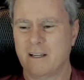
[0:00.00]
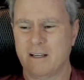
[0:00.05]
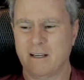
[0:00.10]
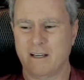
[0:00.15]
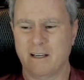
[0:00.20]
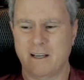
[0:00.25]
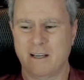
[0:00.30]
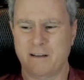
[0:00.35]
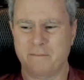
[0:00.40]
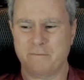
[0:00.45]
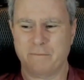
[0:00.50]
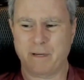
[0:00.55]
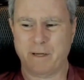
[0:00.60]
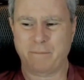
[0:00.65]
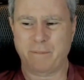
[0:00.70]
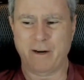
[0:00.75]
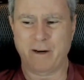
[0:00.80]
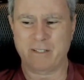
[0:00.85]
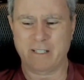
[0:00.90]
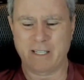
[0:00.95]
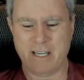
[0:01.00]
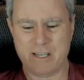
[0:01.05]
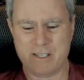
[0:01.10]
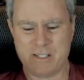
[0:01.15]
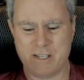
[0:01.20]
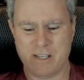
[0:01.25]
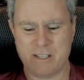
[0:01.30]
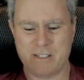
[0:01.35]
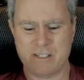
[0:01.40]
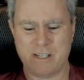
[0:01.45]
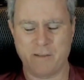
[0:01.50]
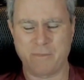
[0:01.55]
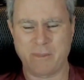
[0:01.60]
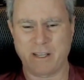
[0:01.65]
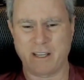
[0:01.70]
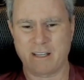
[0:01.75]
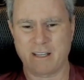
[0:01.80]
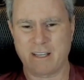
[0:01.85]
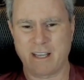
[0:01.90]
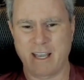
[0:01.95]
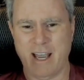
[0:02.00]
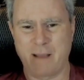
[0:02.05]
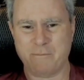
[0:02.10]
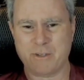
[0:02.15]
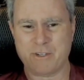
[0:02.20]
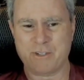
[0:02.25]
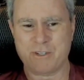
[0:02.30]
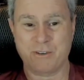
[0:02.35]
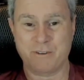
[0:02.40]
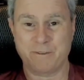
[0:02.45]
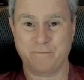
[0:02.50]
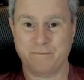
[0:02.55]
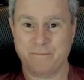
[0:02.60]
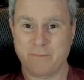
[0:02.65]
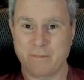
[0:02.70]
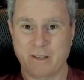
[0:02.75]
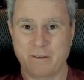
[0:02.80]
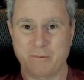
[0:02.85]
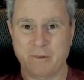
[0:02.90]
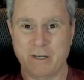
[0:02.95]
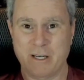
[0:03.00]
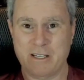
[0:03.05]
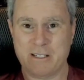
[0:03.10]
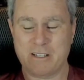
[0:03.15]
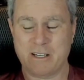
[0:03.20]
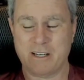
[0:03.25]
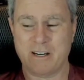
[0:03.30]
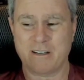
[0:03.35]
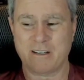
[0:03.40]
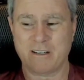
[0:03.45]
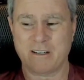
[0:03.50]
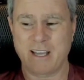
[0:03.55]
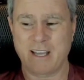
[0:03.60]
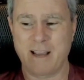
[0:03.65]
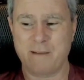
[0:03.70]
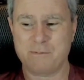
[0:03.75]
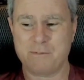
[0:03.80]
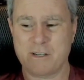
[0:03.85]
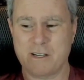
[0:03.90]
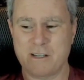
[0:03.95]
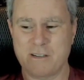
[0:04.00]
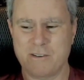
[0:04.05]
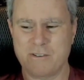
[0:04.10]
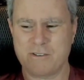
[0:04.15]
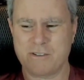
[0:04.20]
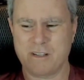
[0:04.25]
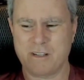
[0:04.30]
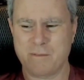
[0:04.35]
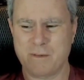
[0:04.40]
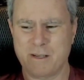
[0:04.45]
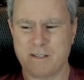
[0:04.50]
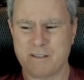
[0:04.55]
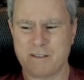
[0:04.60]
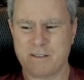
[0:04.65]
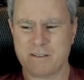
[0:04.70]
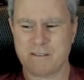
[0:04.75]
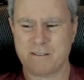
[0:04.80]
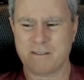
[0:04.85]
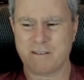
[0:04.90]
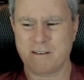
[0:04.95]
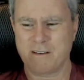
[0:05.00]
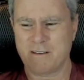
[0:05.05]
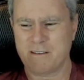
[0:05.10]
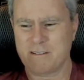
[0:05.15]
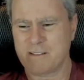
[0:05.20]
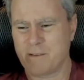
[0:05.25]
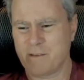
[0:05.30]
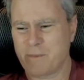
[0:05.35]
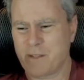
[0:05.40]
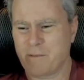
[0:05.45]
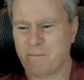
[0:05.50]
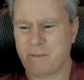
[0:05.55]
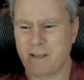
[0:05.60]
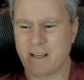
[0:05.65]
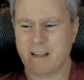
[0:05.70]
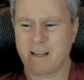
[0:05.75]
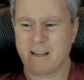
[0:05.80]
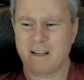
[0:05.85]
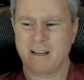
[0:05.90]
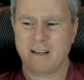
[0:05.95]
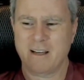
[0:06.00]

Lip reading: But apparently he said something in caps. So when he's in all caps, that usually means something big.